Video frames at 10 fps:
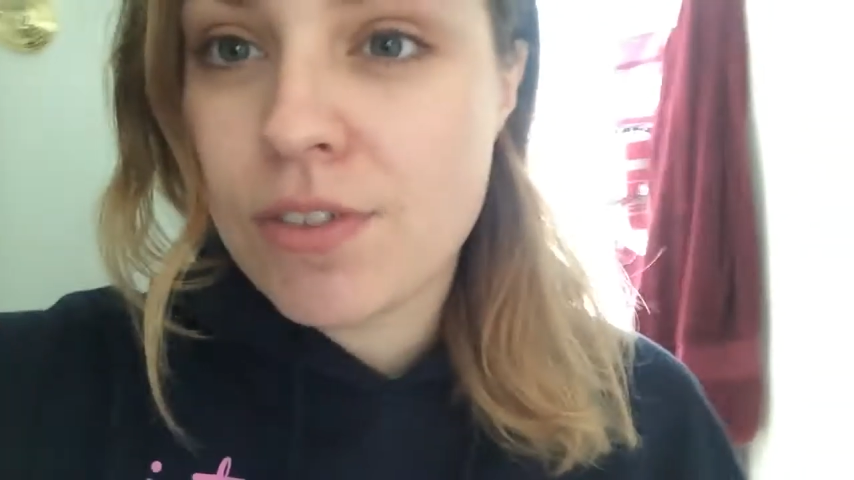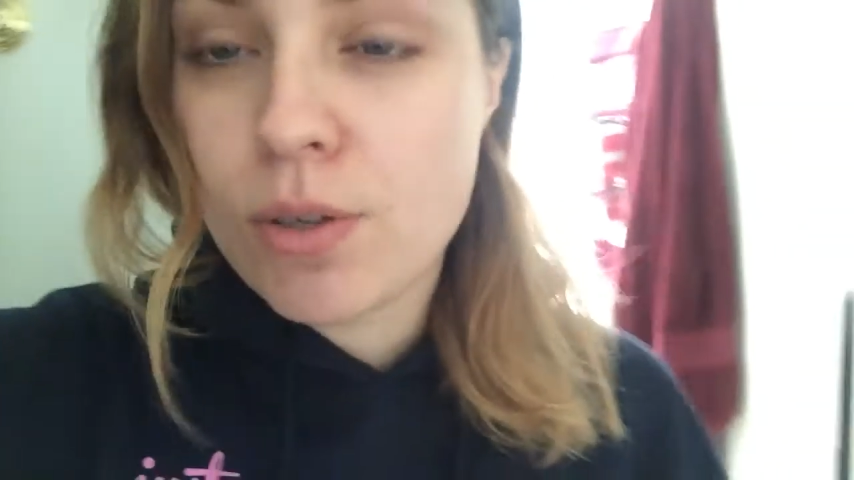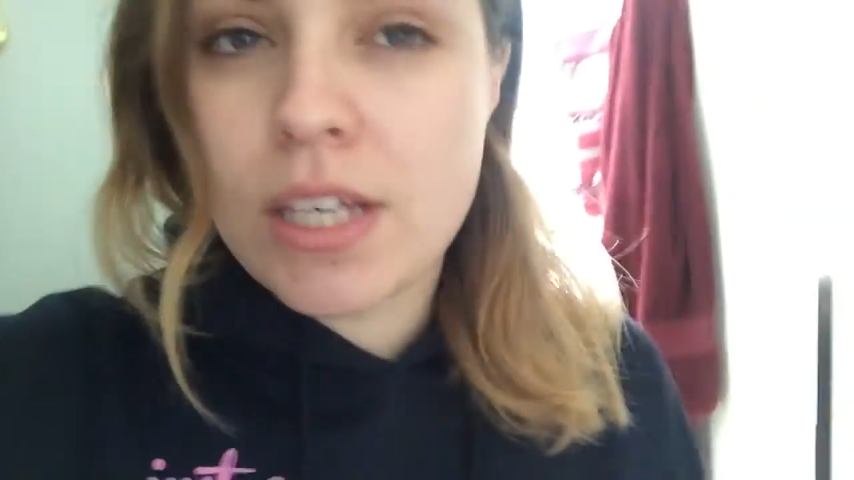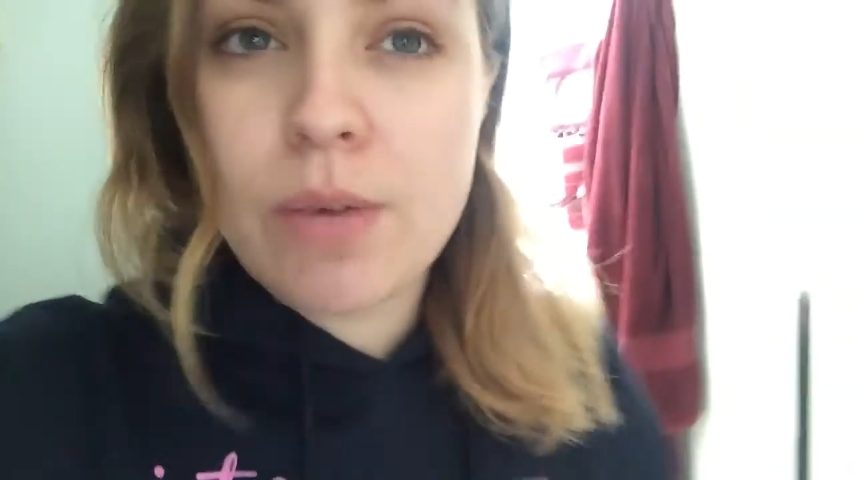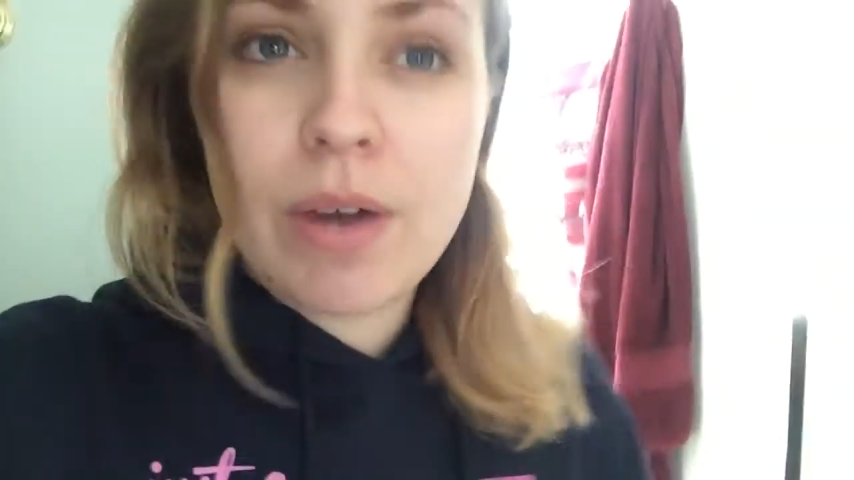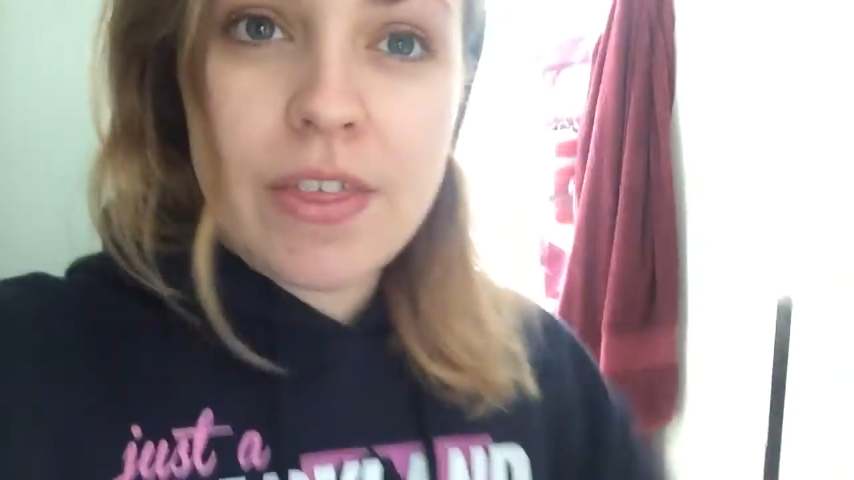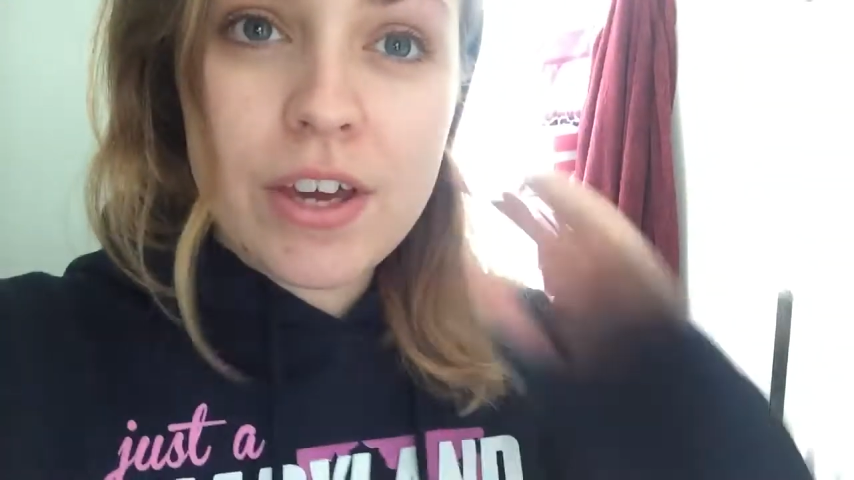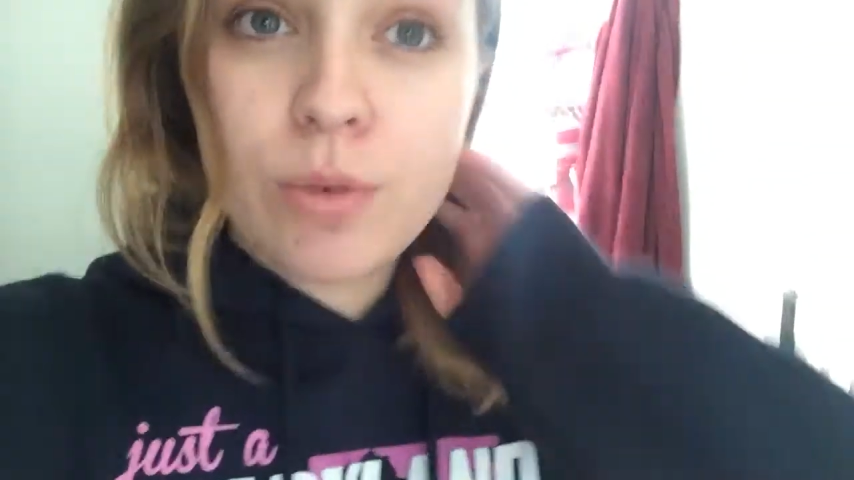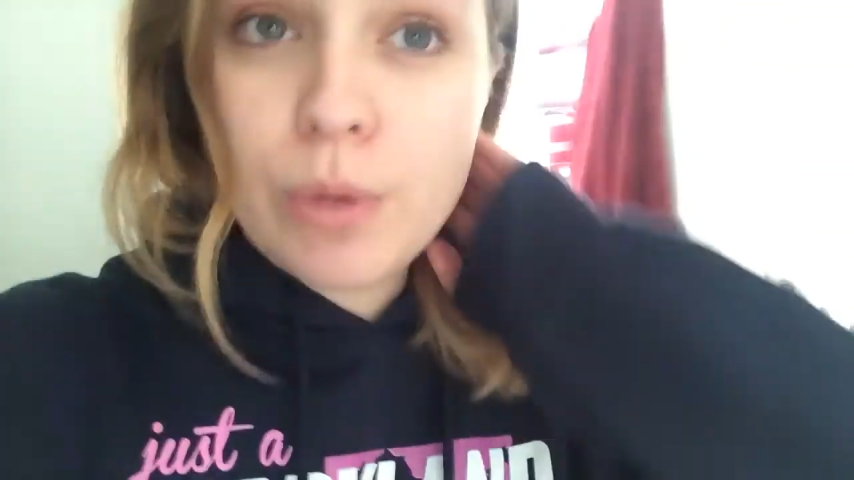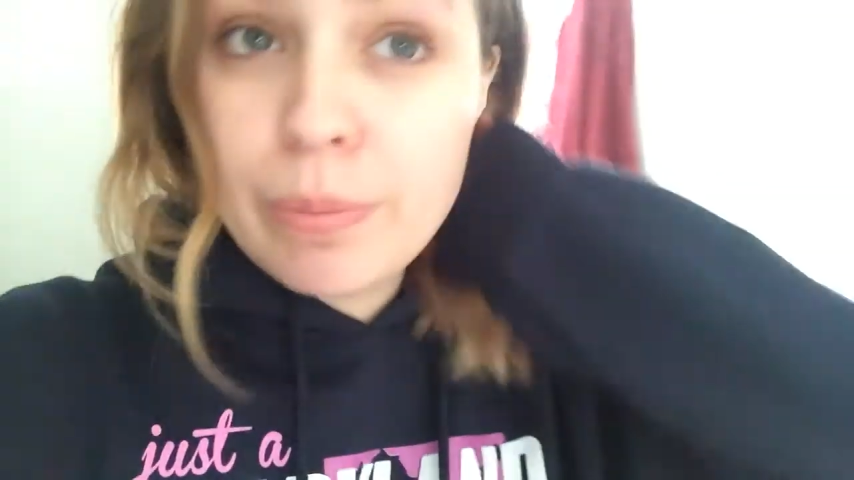if there was any way they
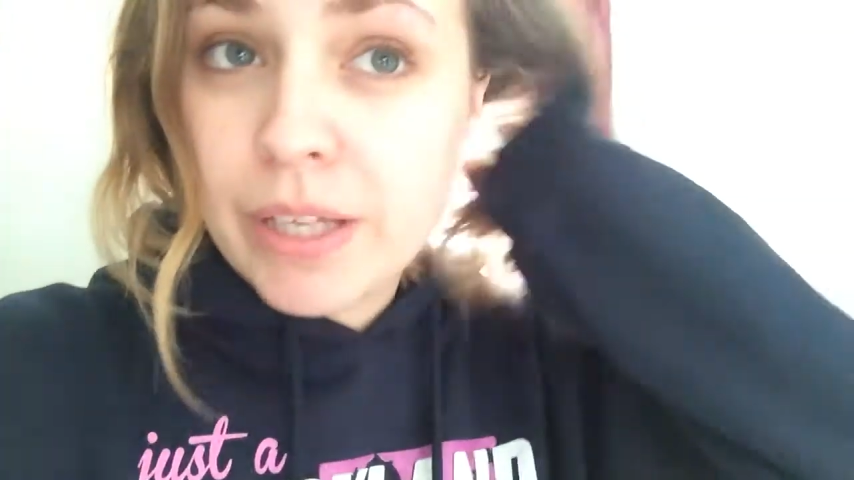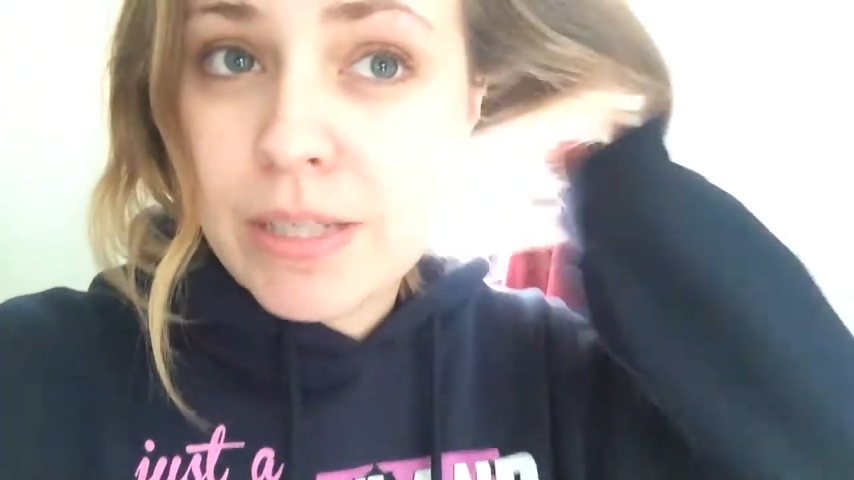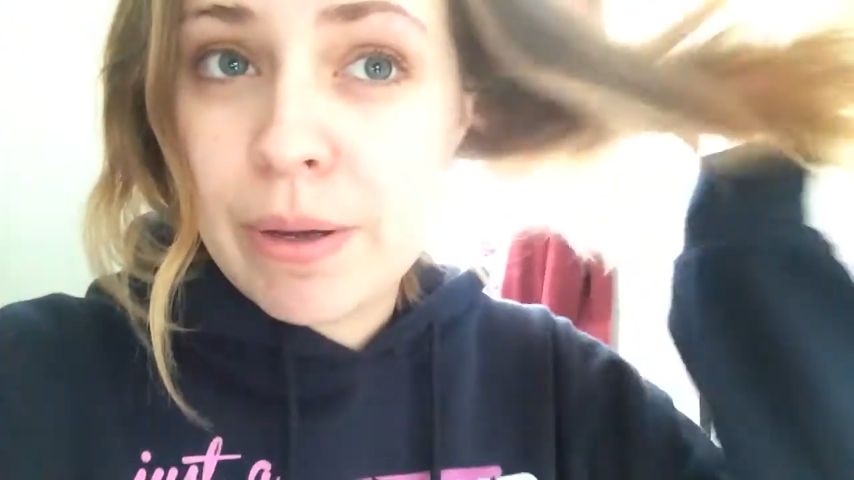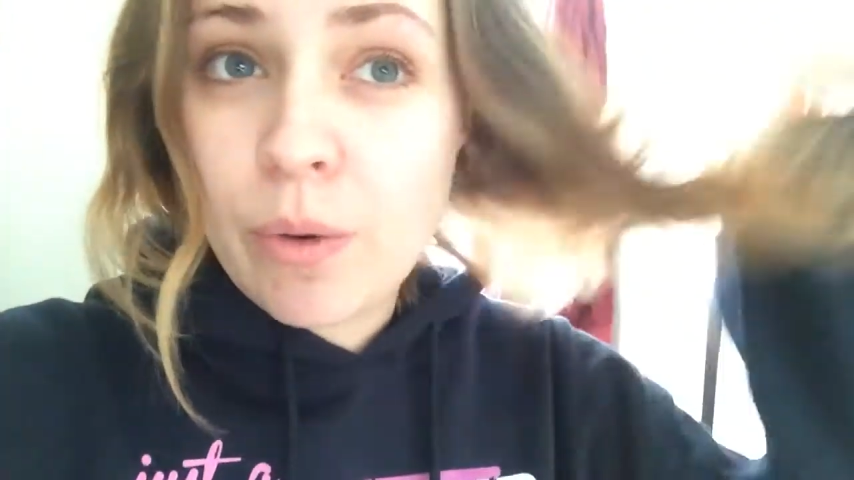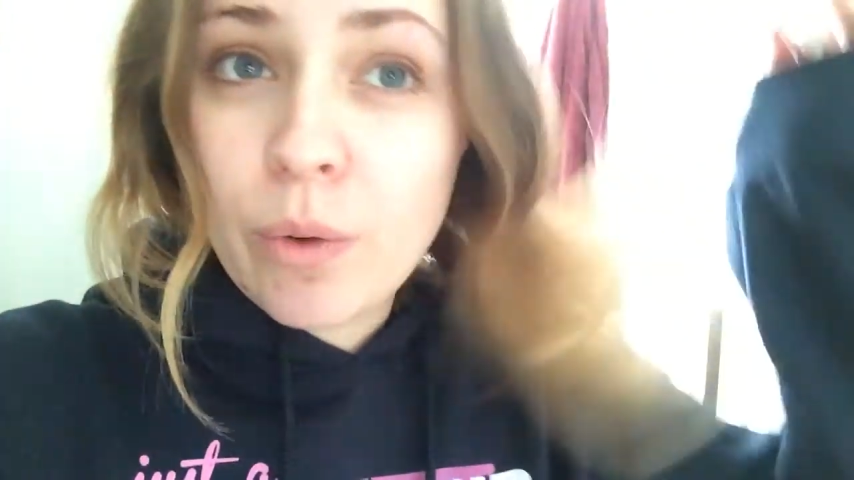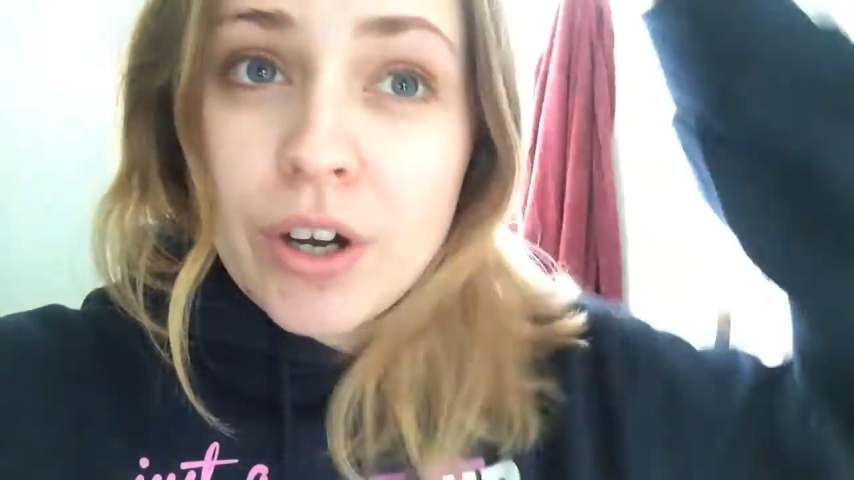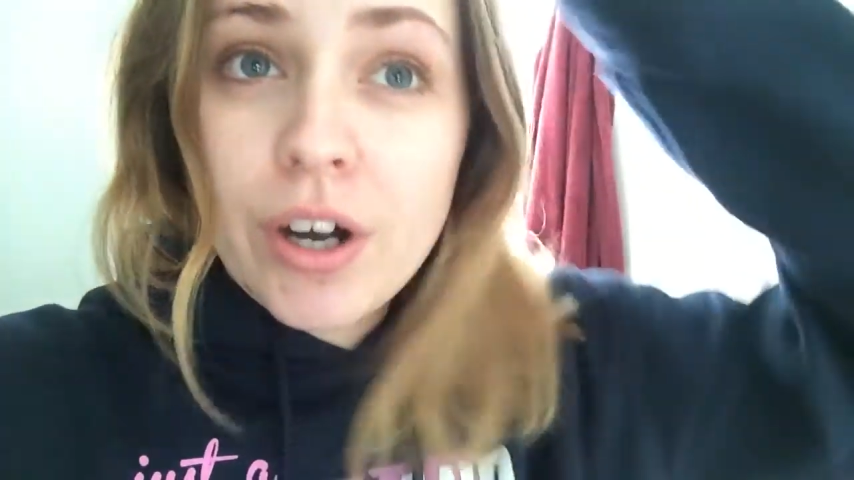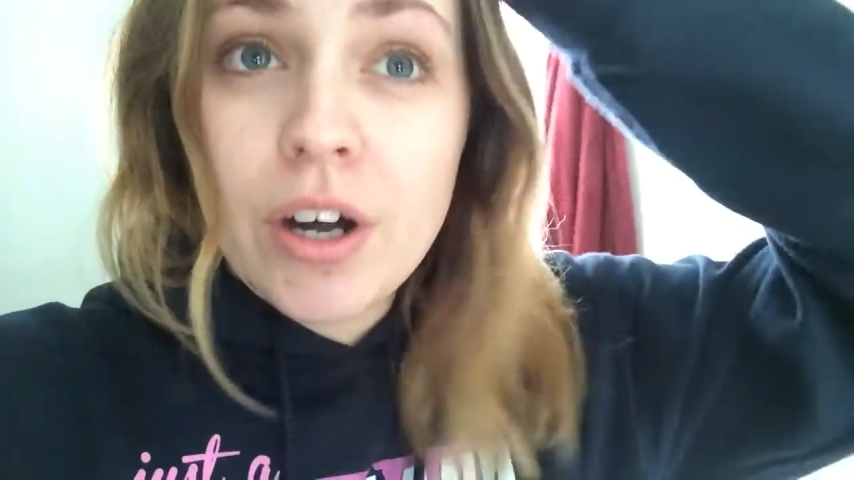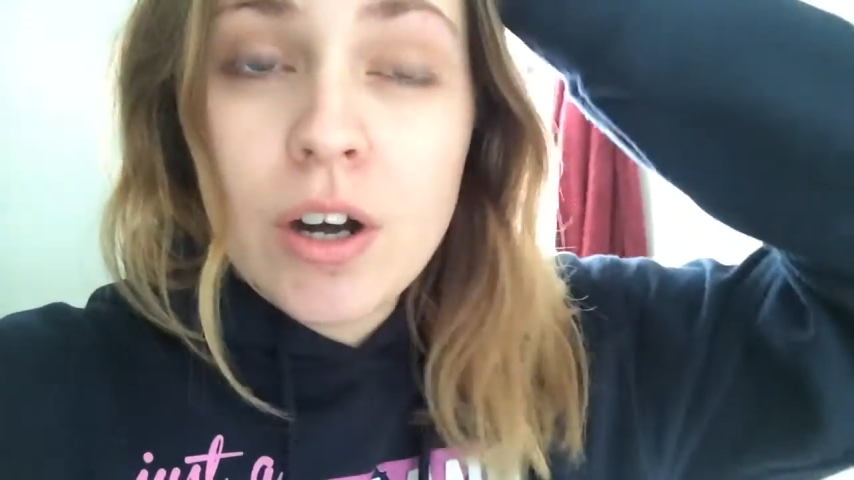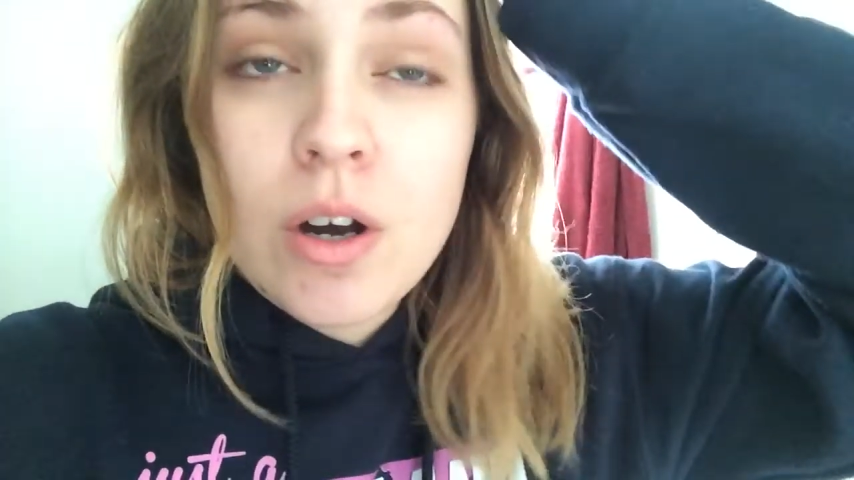could replace my order